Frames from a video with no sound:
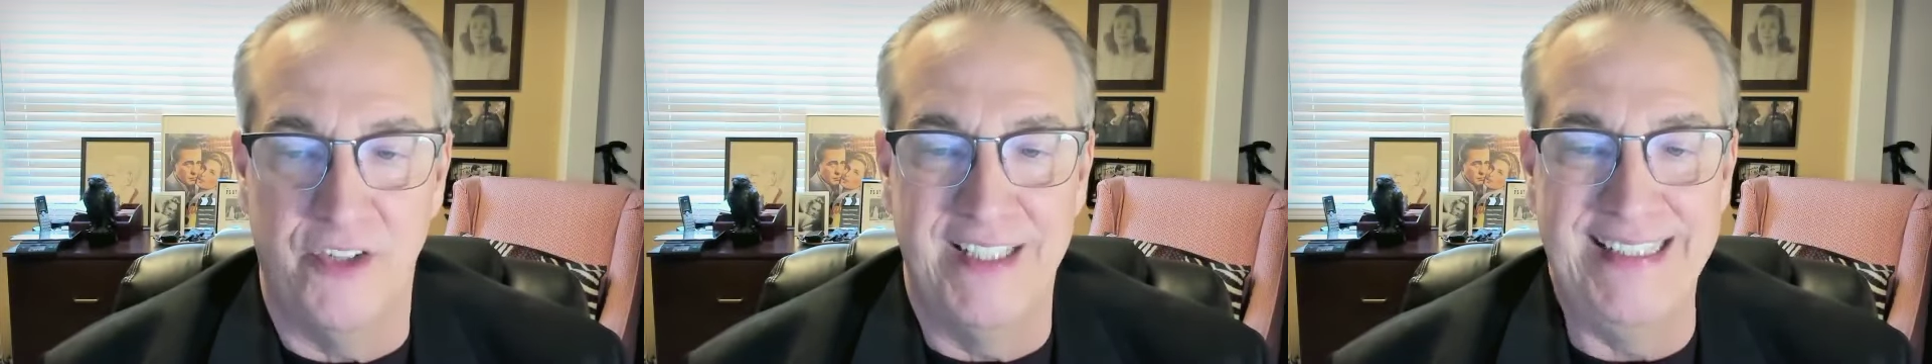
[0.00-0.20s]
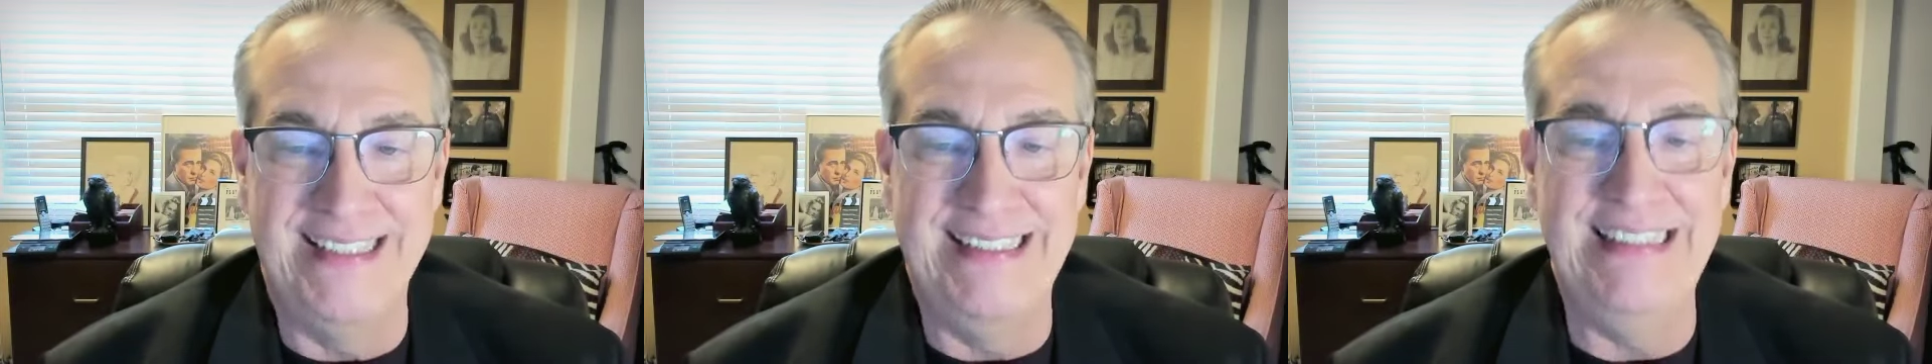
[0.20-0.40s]

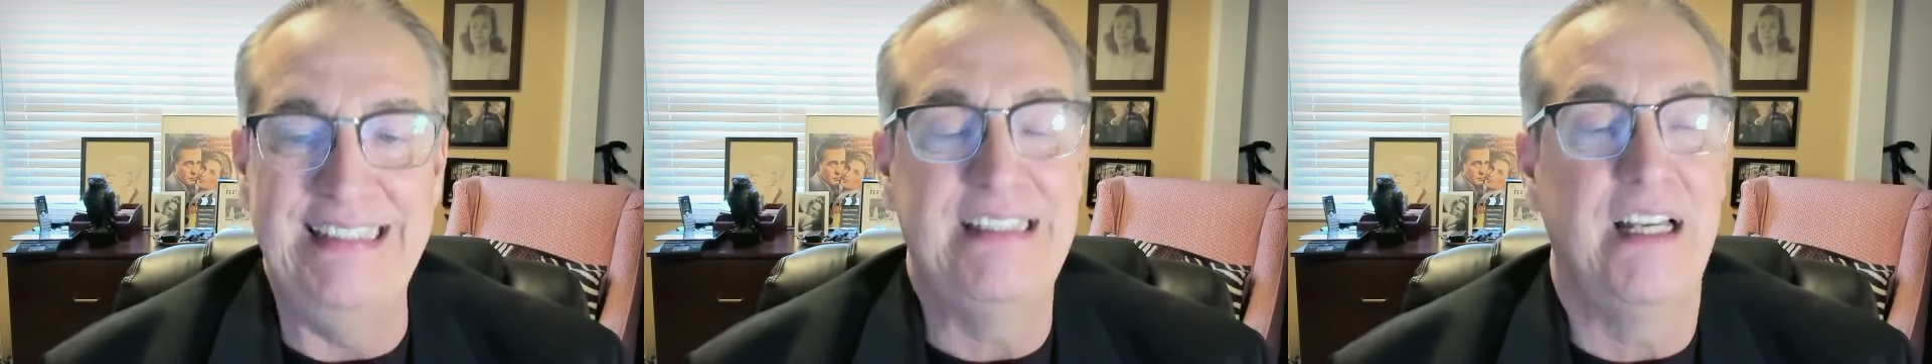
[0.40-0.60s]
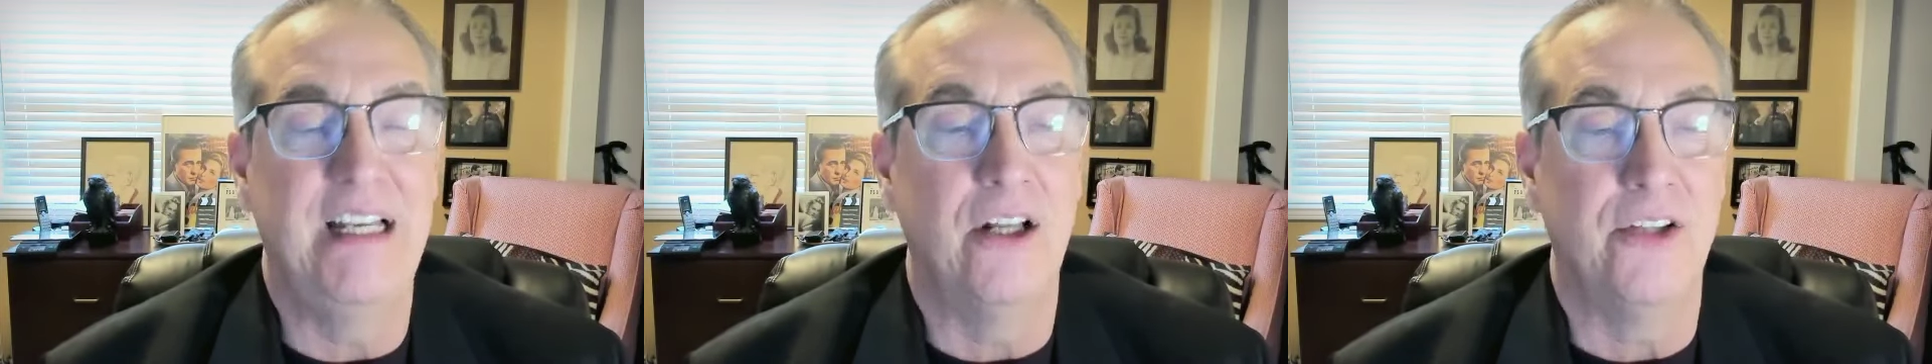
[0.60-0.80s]
that a
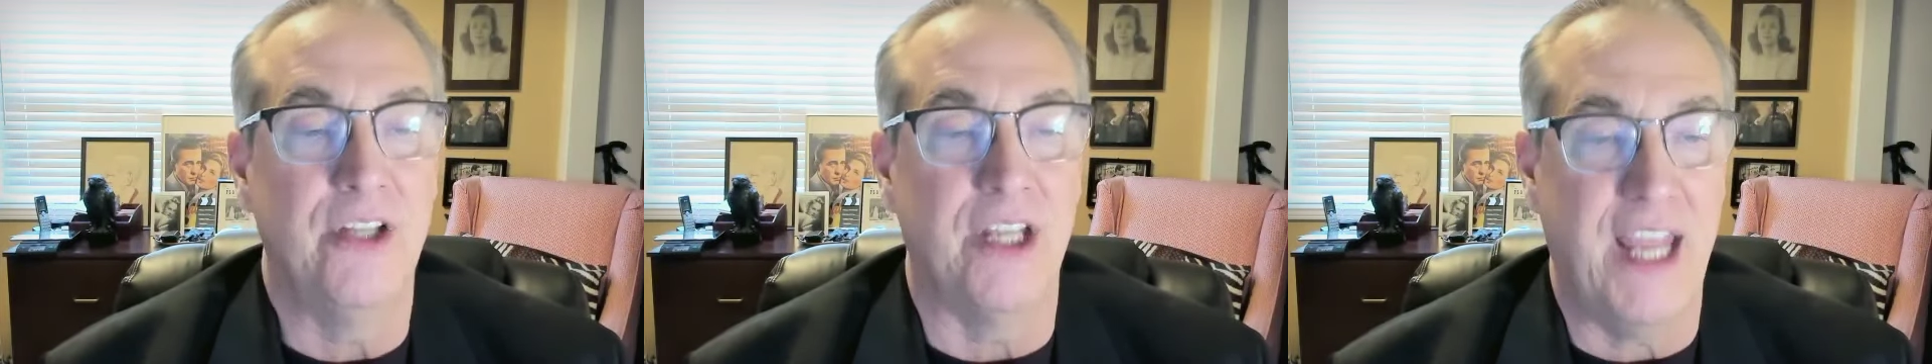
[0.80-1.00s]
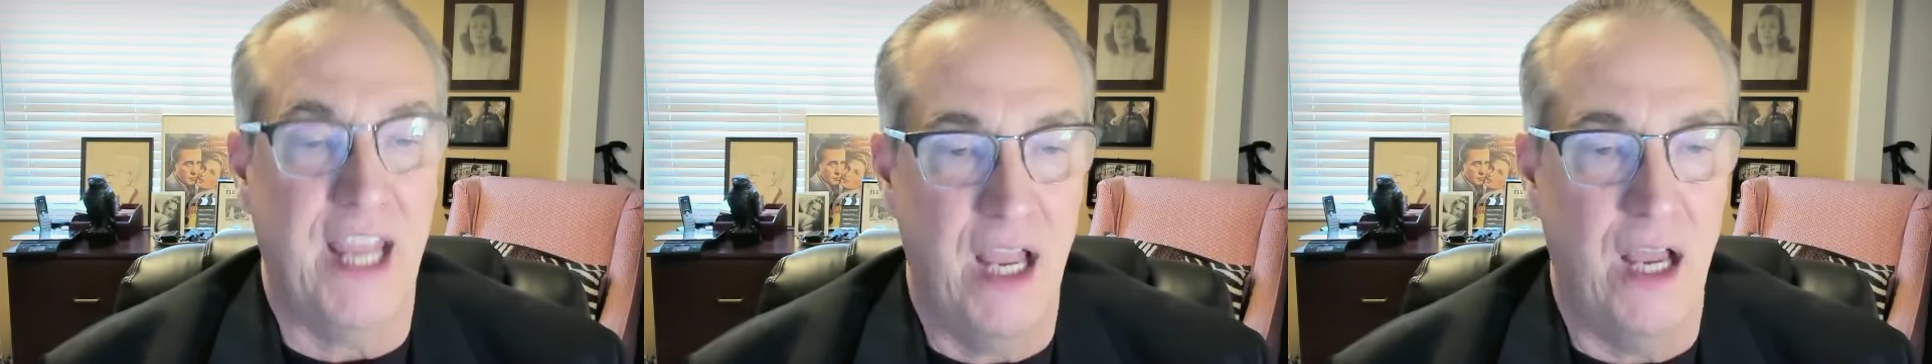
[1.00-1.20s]
detailed
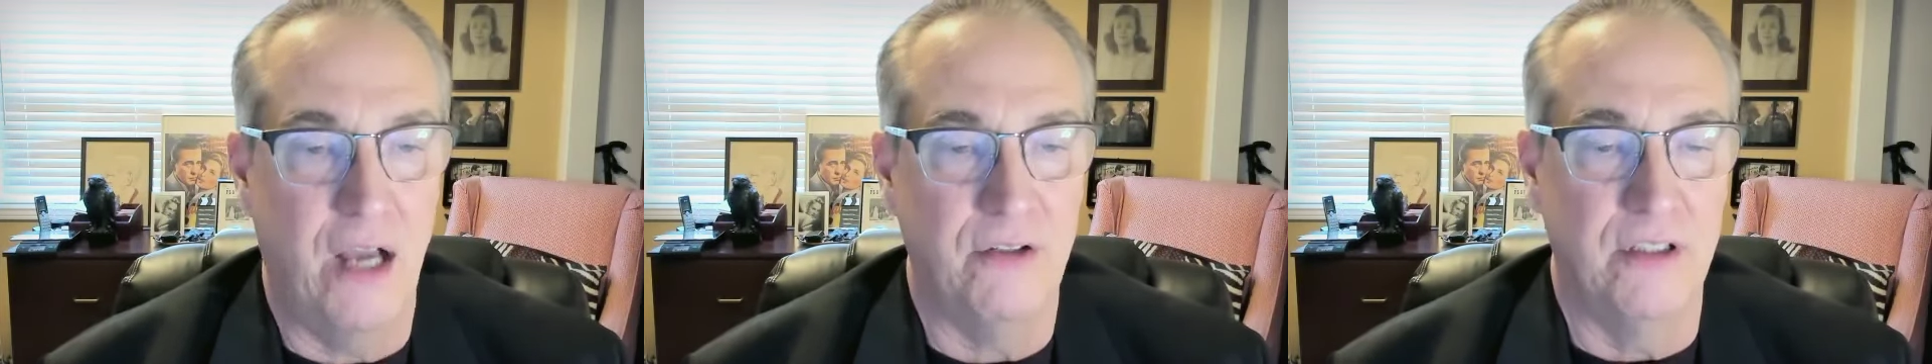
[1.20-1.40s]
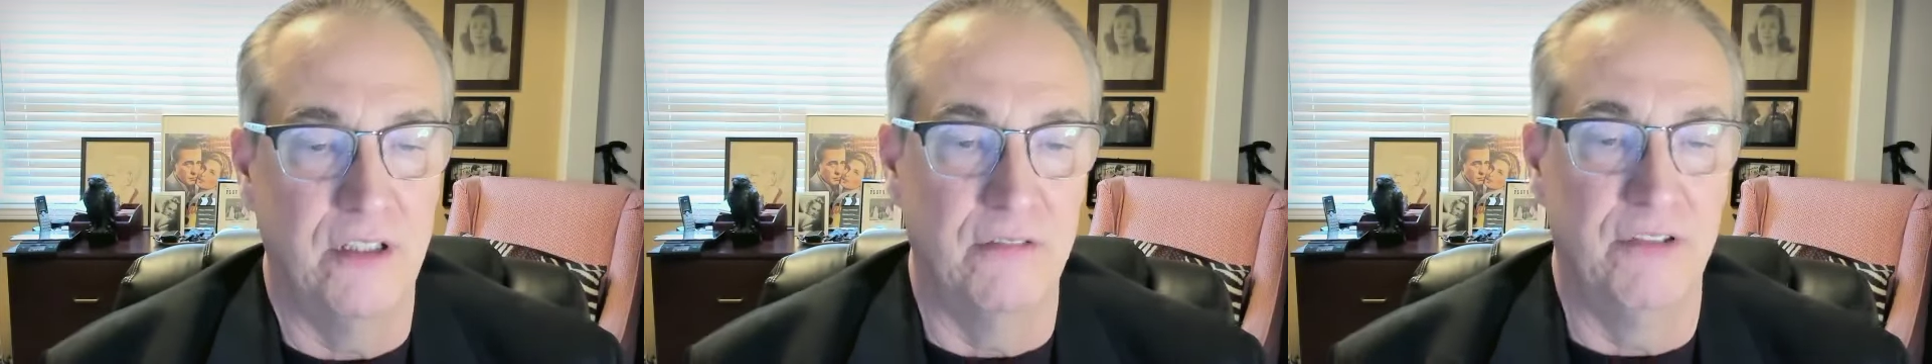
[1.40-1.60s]

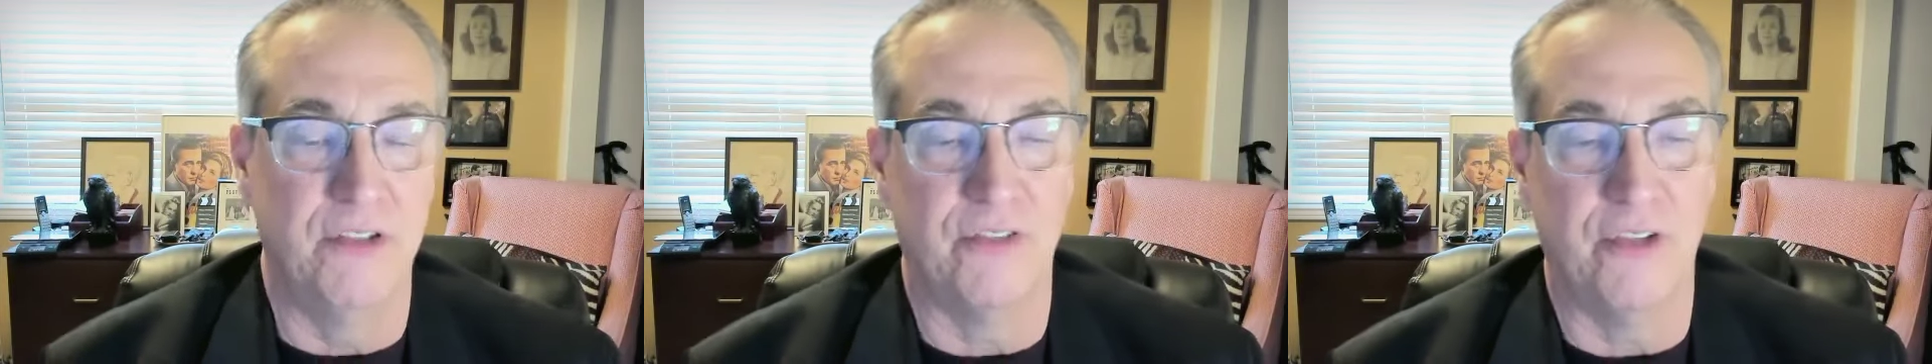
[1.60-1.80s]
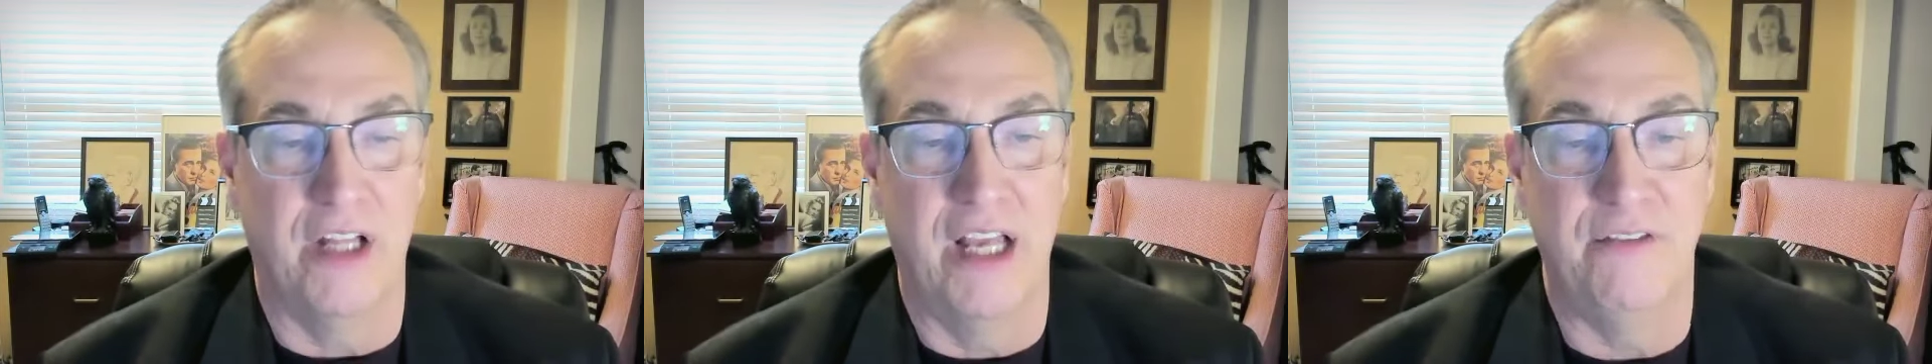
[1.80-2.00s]
account of
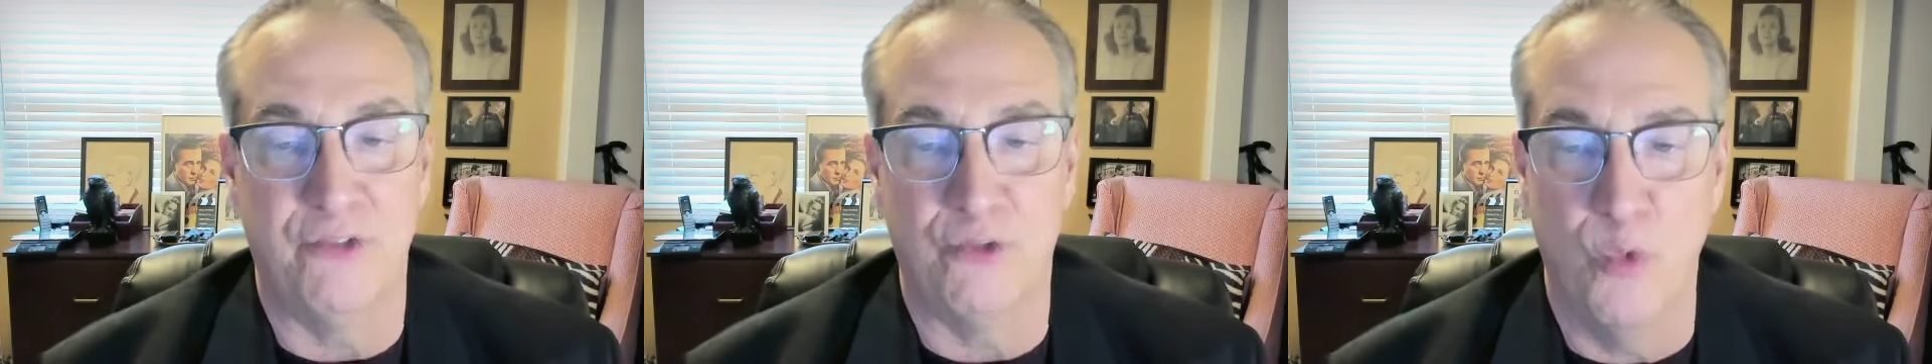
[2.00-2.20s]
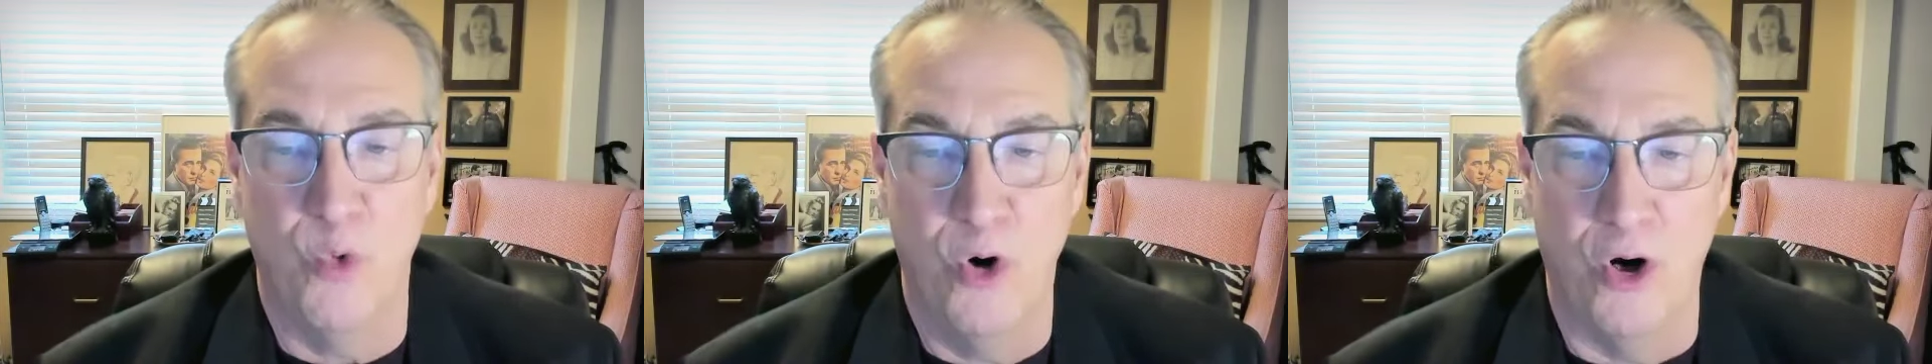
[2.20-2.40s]
his
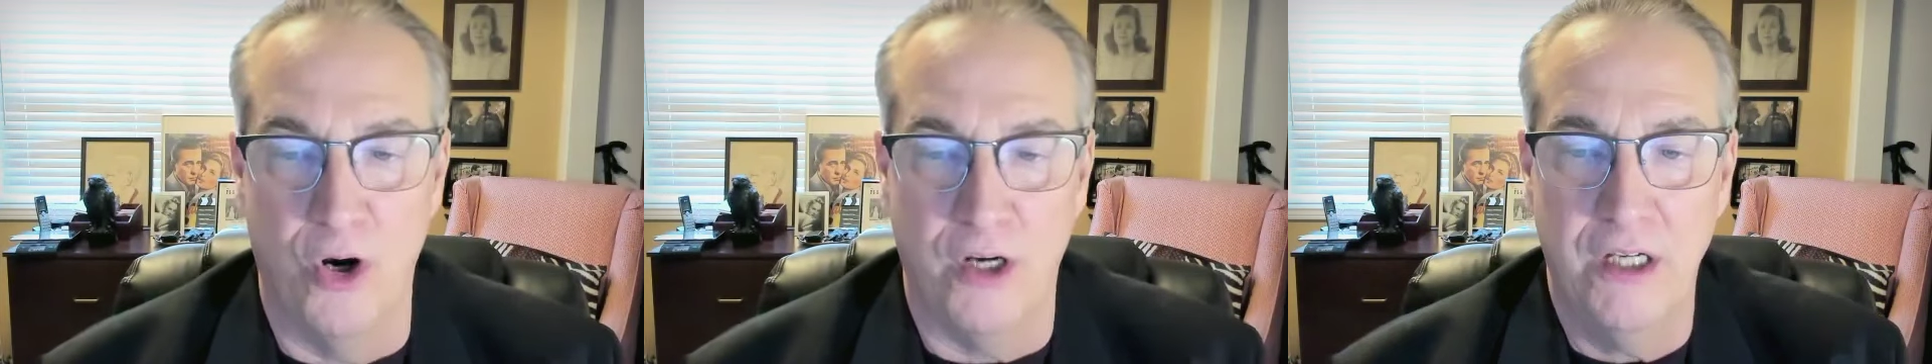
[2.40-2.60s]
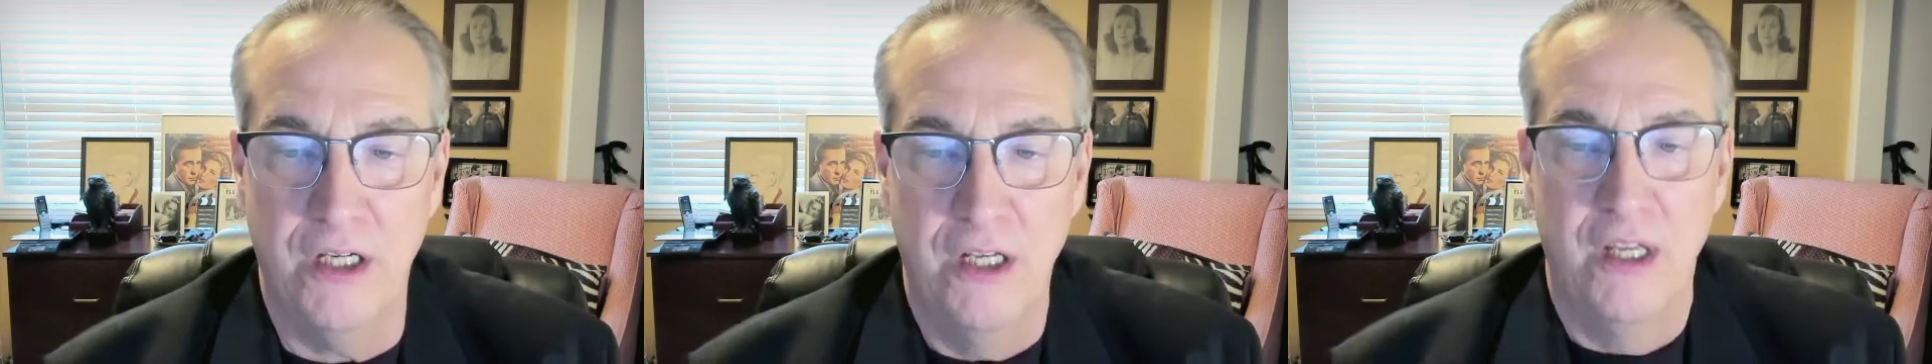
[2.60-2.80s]
life's
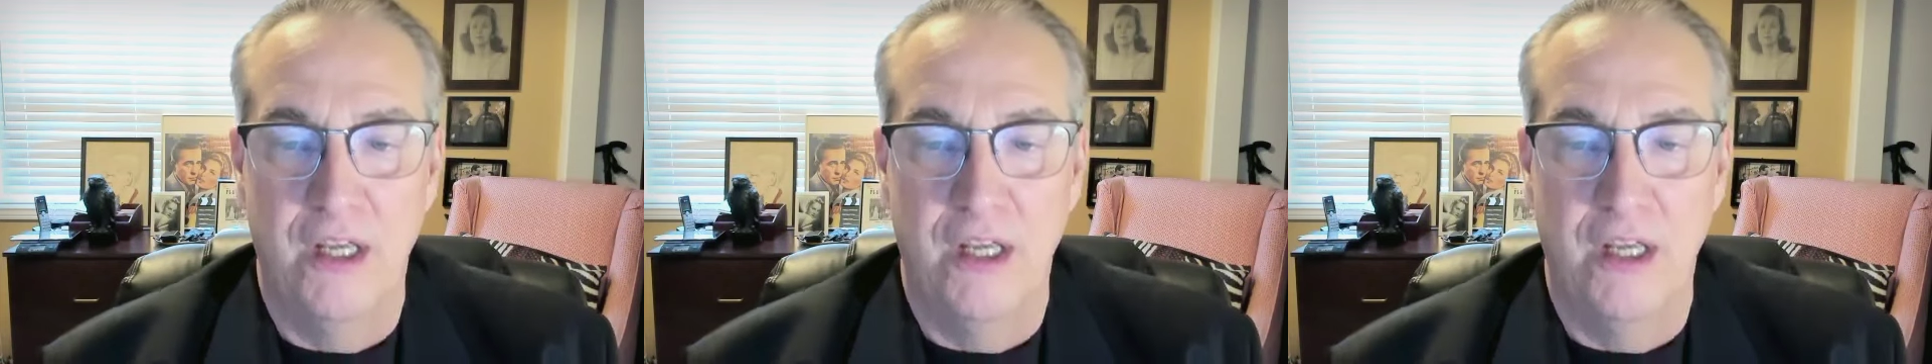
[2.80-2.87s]
work